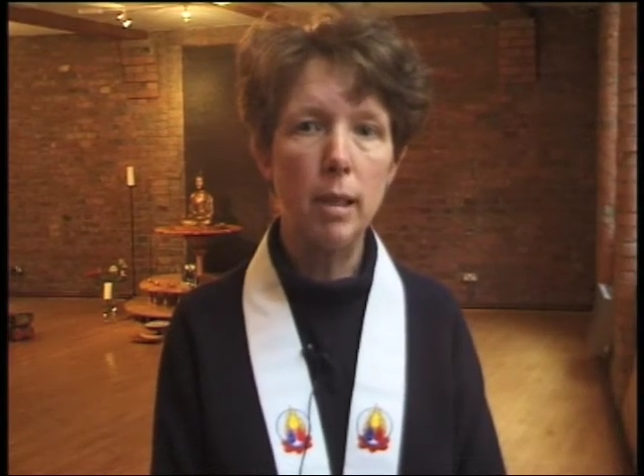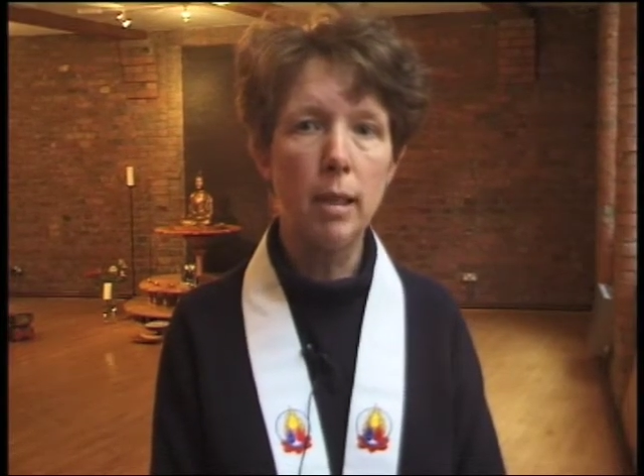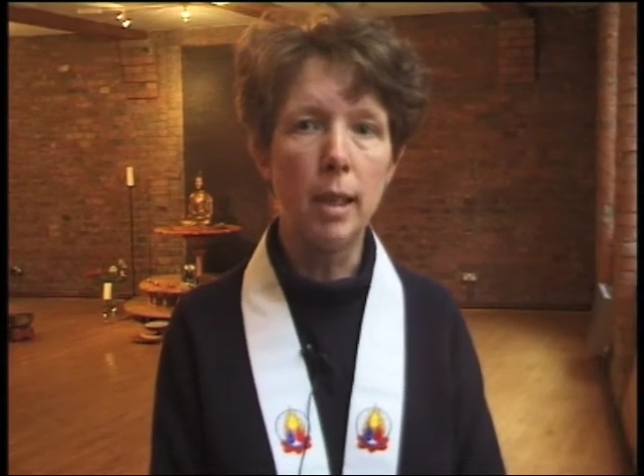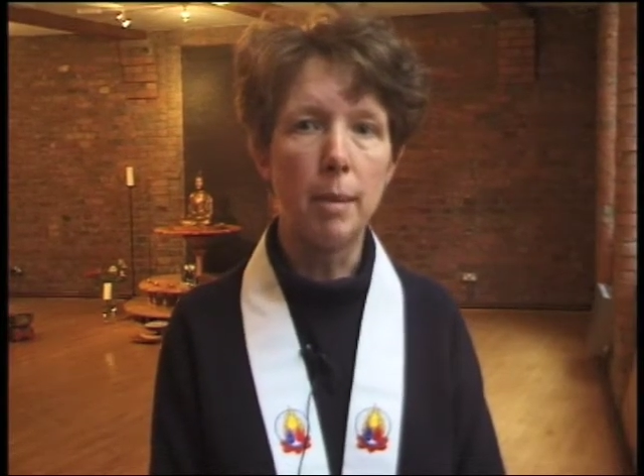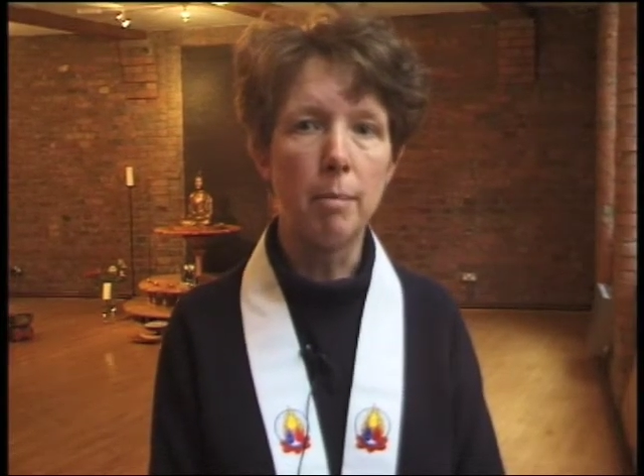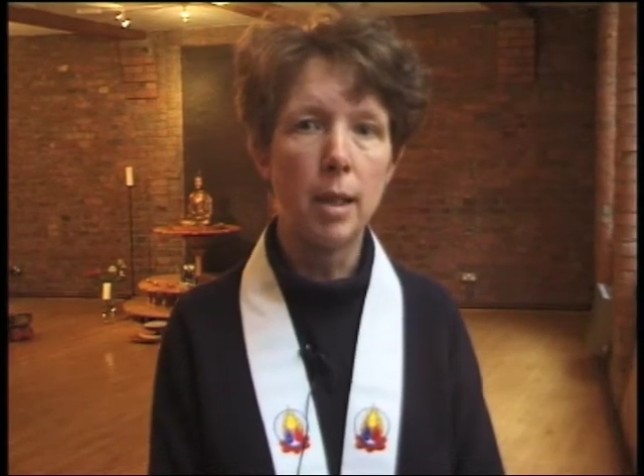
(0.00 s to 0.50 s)

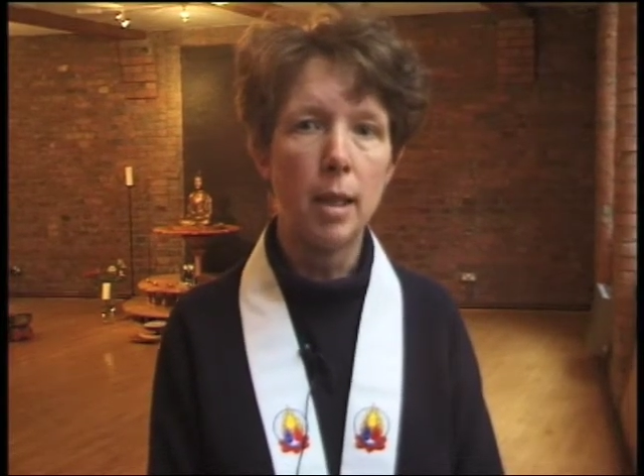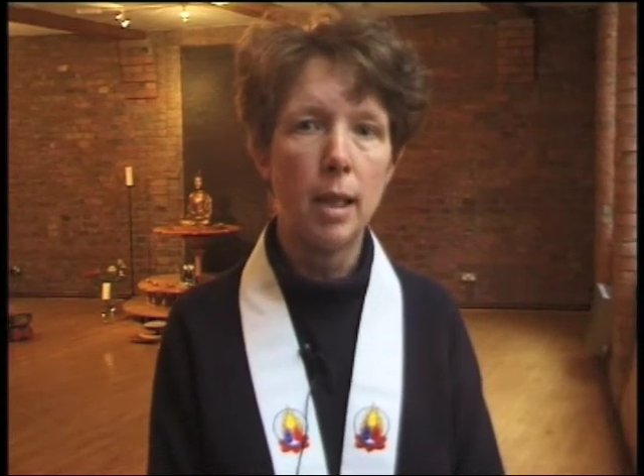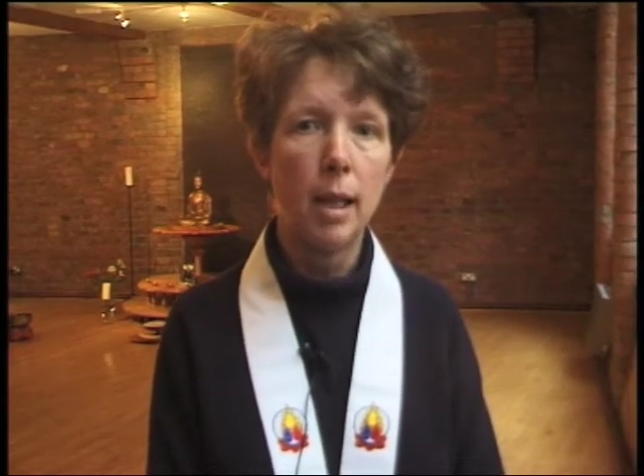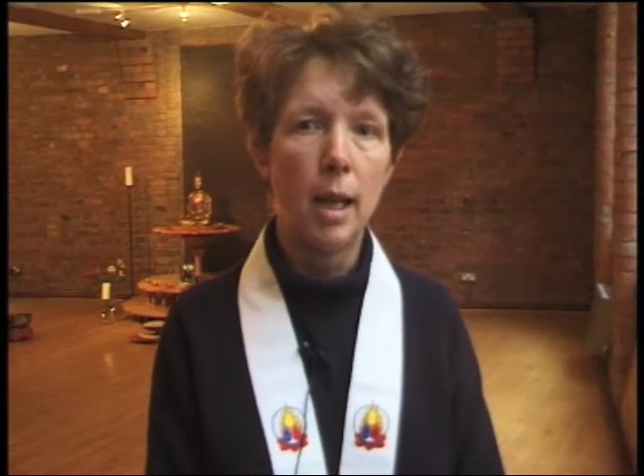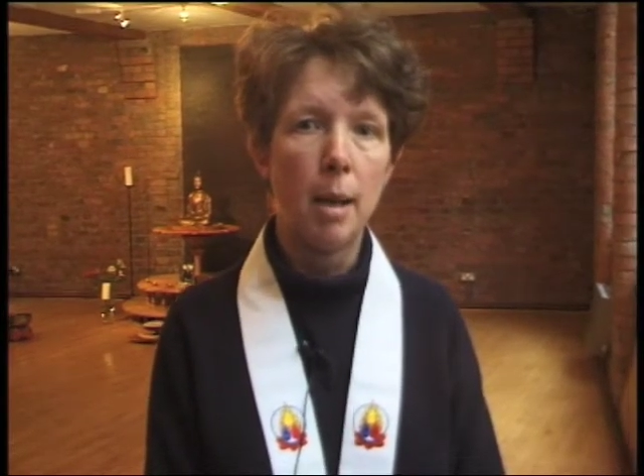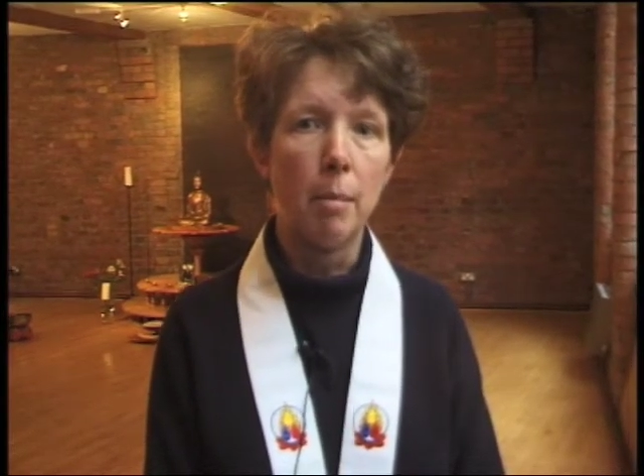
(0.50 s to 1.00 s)
Um,
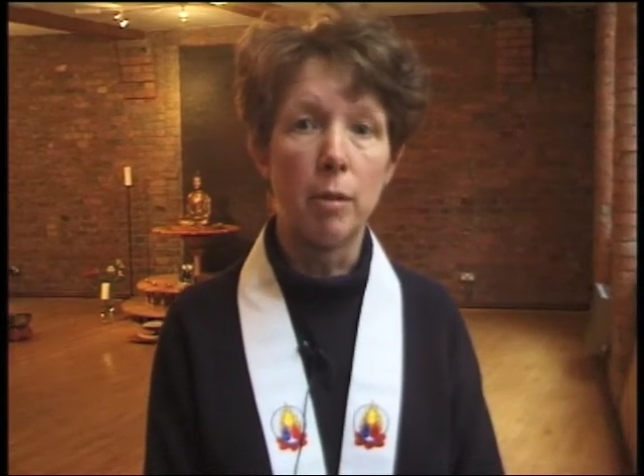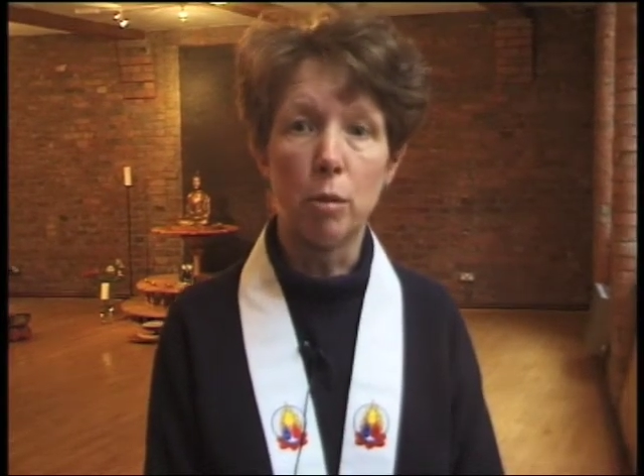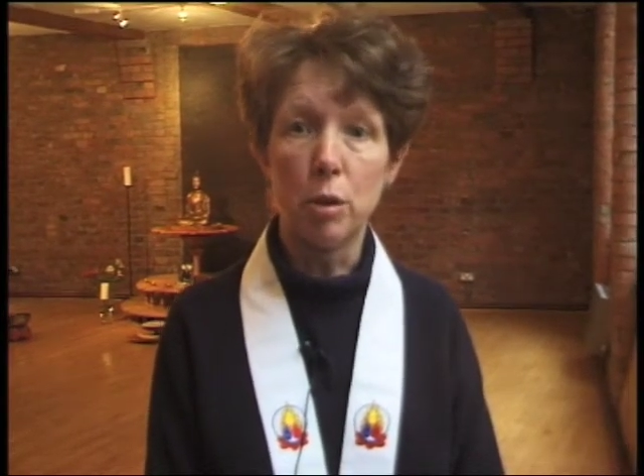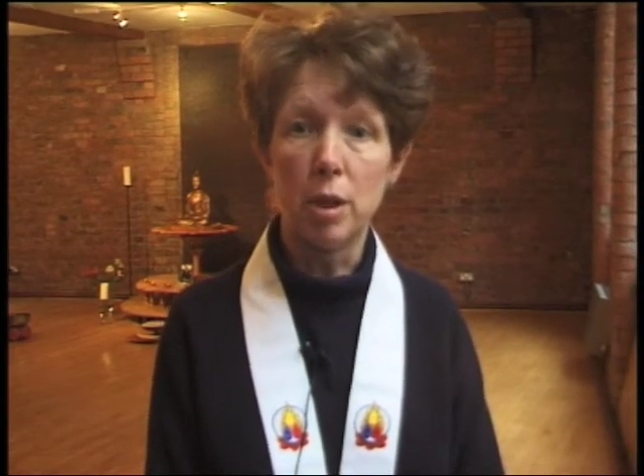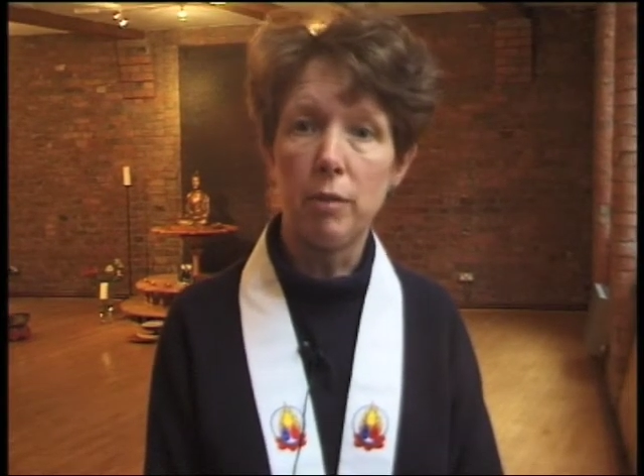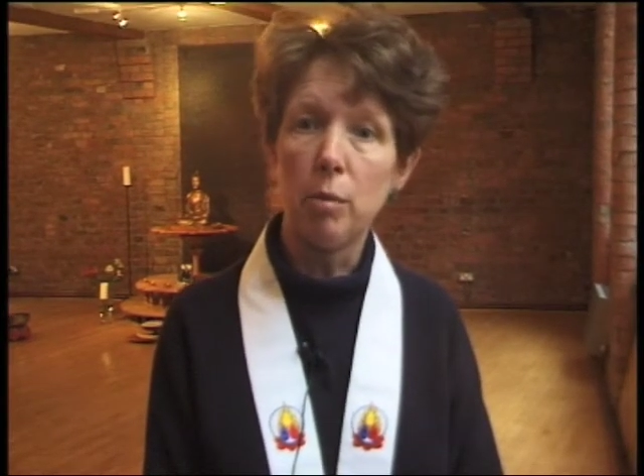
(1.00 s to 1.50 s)
but of
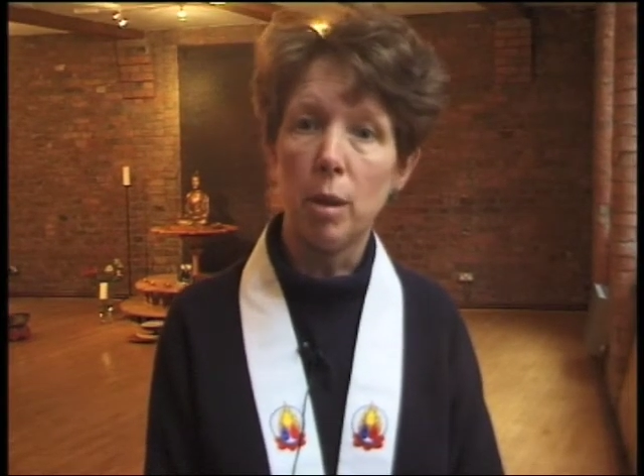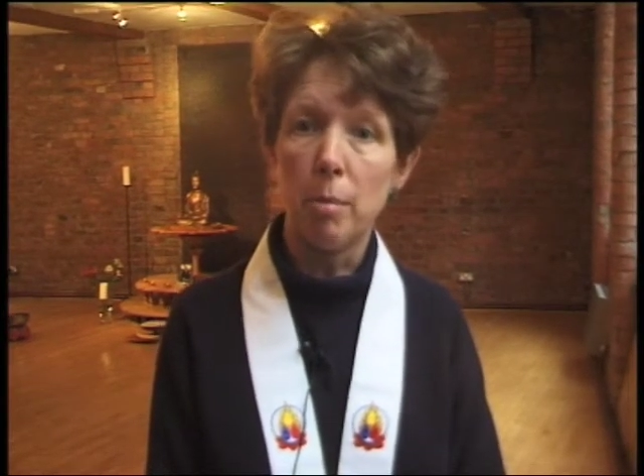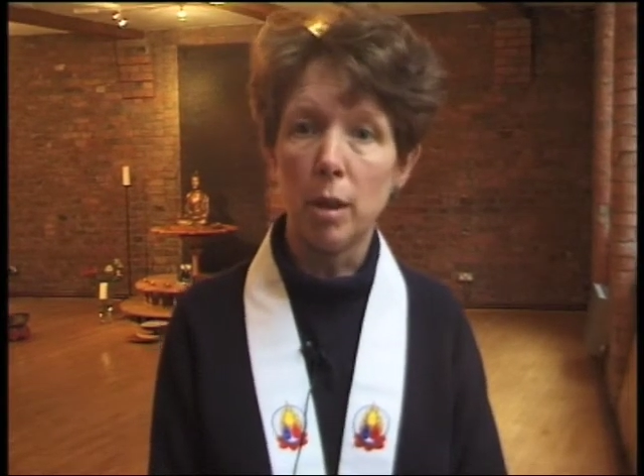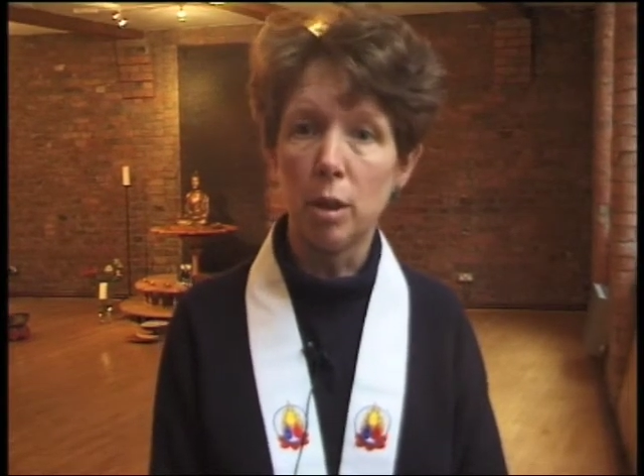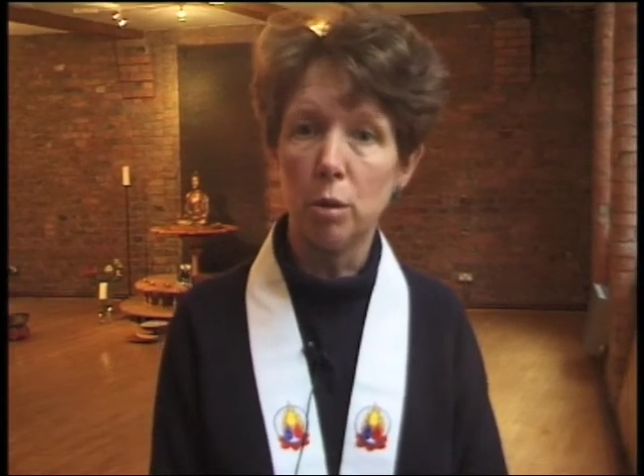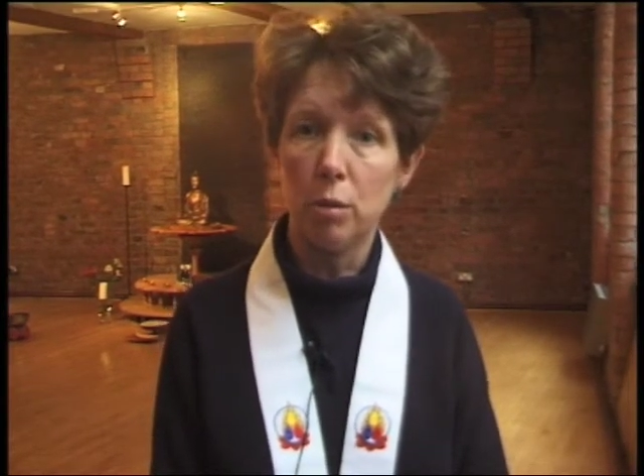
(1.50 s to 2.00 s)
course, if you were a
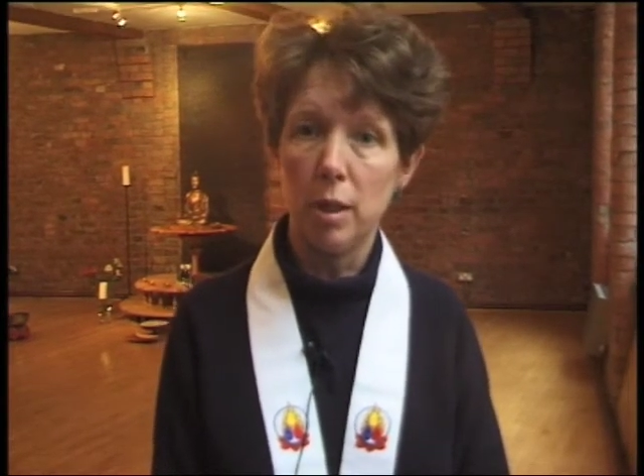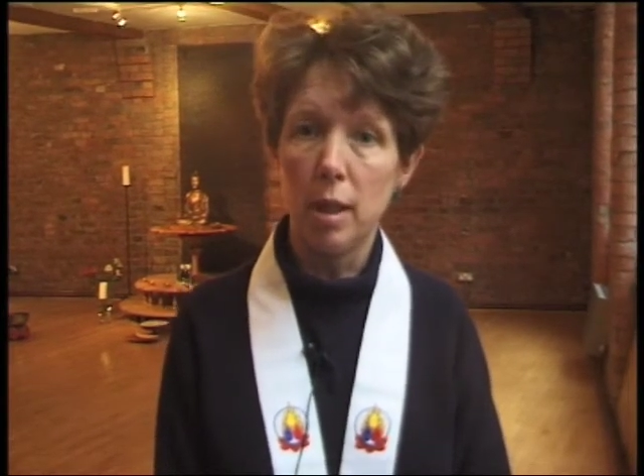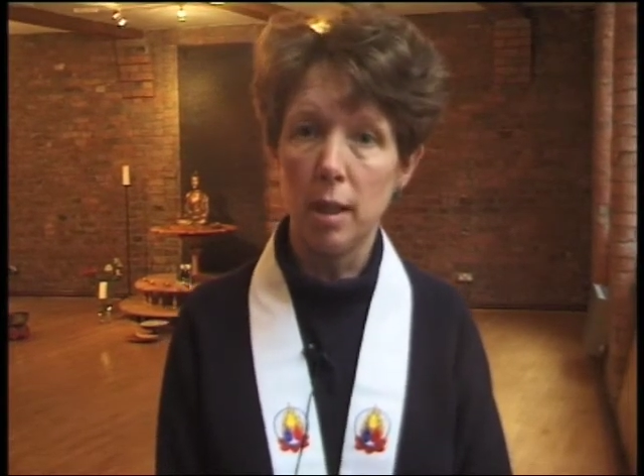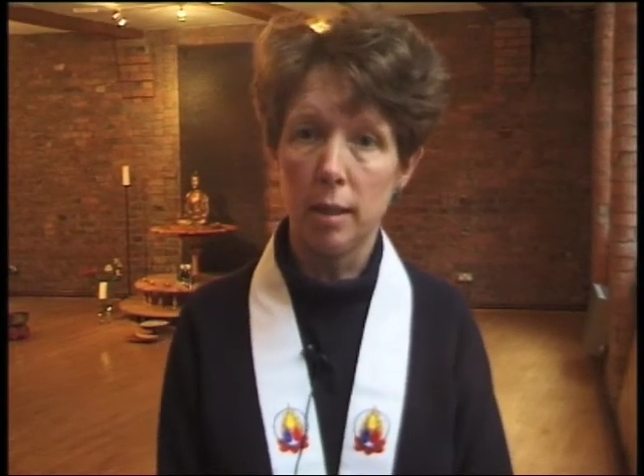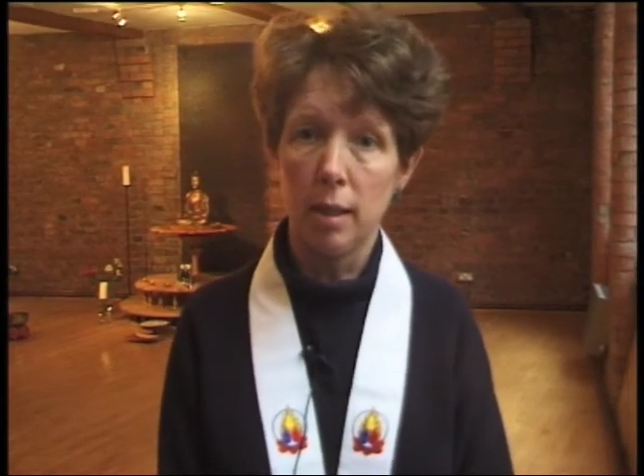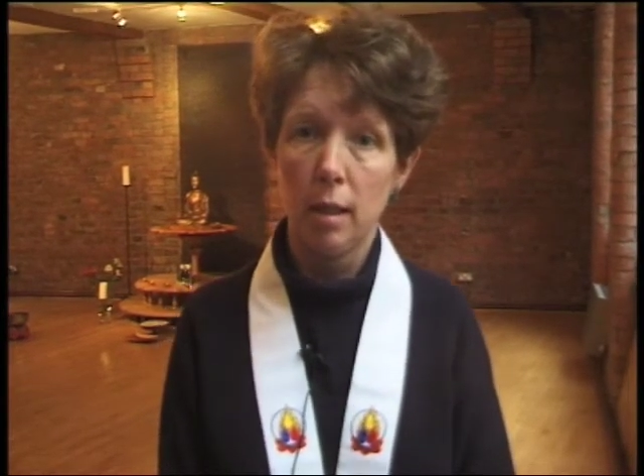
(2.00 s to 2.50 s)
monk or a
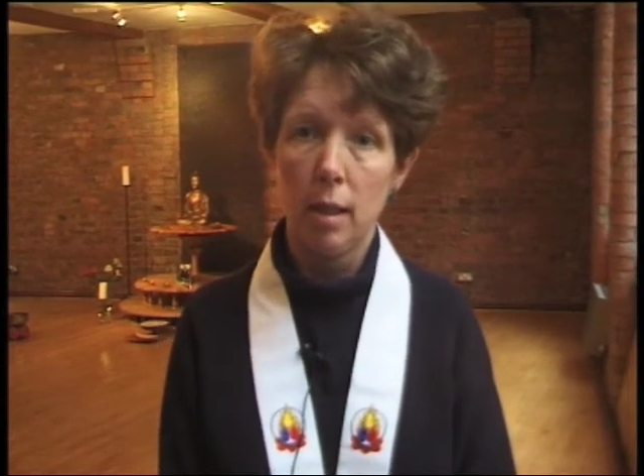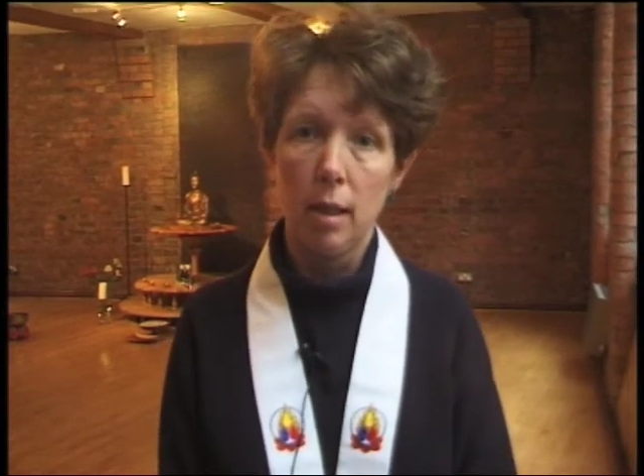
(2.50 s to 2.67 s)
nun,